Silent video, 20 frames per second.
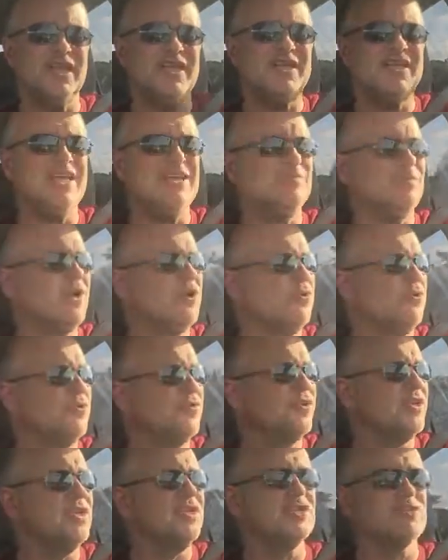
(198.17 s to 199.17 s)
again, my whole
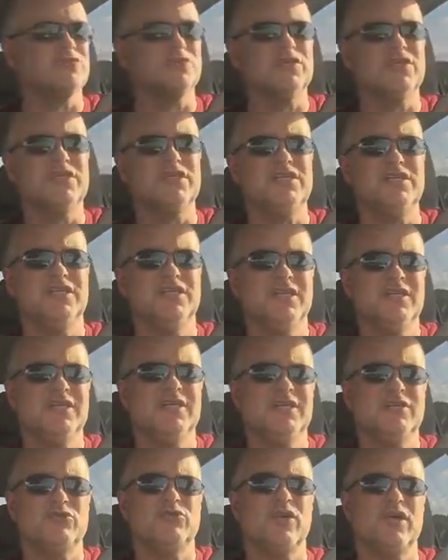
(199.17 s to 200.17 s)
thing is really
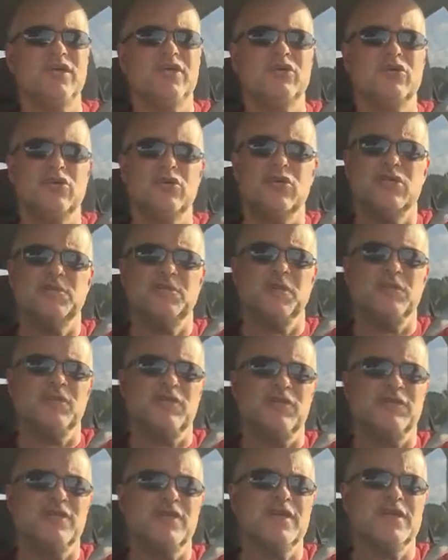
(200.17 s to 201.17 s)
try to encourage people
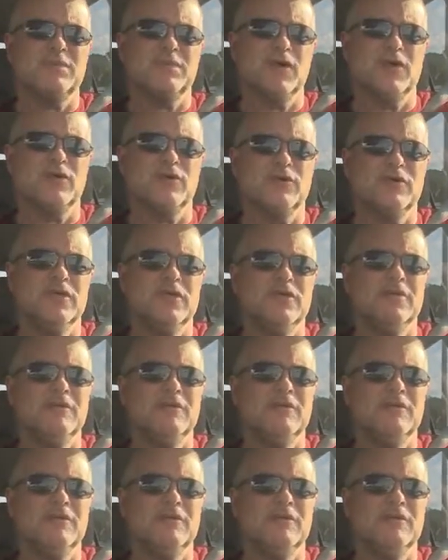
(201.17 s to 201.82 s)
to think about